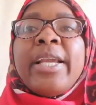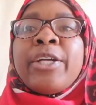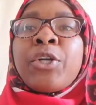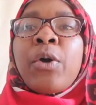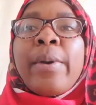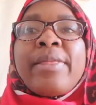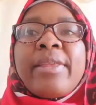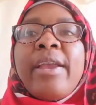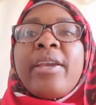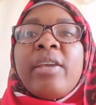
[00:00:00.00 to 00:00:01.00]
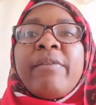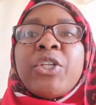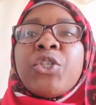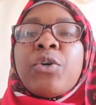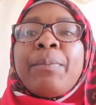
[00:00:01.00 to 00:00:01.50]
And go in there, give
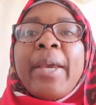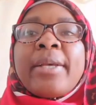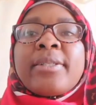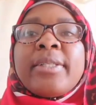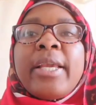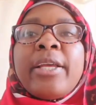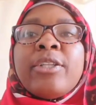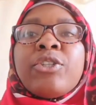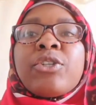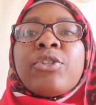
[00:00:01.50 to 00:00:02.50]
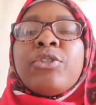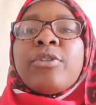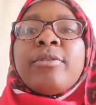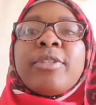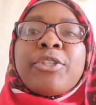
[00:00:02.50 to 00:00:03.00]
it your best, and just
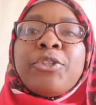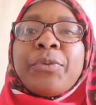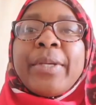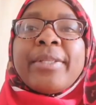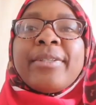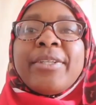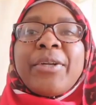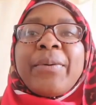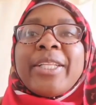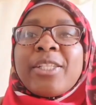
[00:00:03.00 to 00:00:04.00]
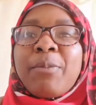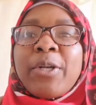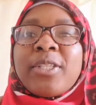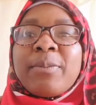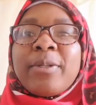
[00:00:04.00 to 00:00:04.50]
do it. You know, it is
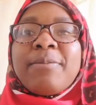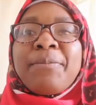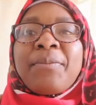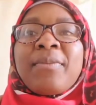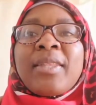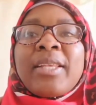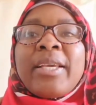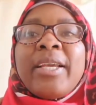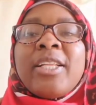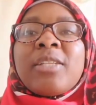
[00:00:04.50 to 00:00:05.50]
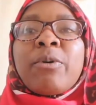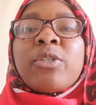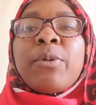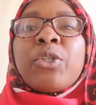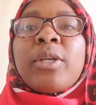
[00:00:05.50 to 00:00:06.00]
possible. It is
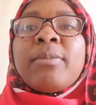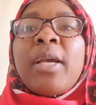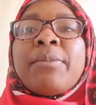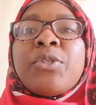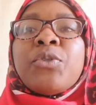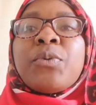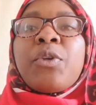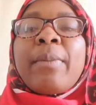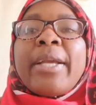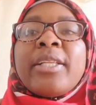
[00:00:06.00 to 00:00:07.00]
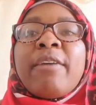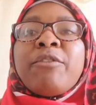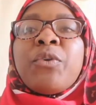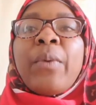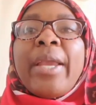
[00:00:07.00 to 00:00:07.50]
possible. Sometimes you might have
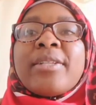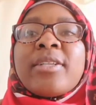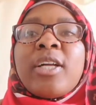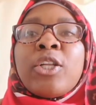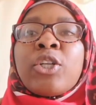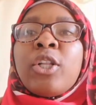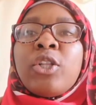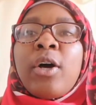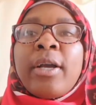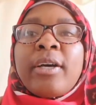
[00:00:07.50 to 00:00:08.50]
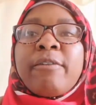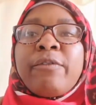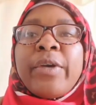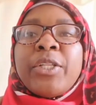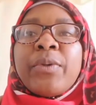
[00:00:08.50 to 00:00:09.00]
to wait a little longer
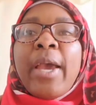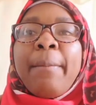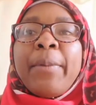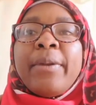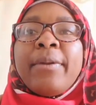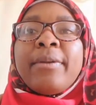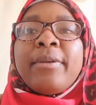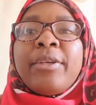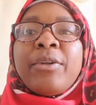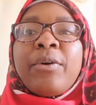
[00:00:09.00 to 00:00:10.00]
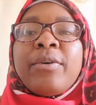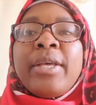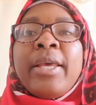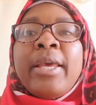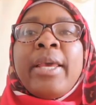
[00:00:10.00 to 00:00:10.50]
for it to happen, you know.
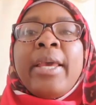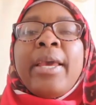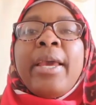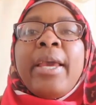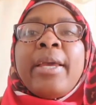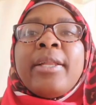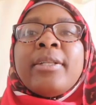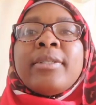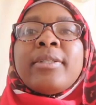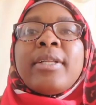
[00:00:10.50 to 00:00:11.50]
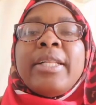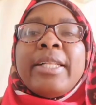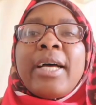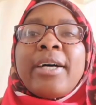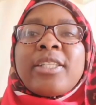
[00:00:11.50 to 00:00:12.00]
And
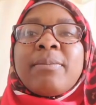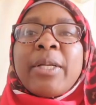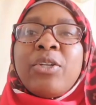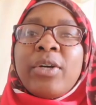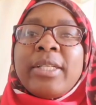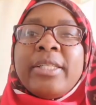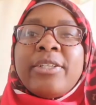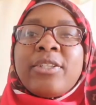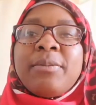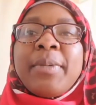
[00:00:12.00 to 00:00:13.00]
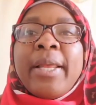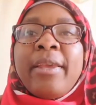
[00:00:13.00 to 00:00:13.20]
last but not least, pray.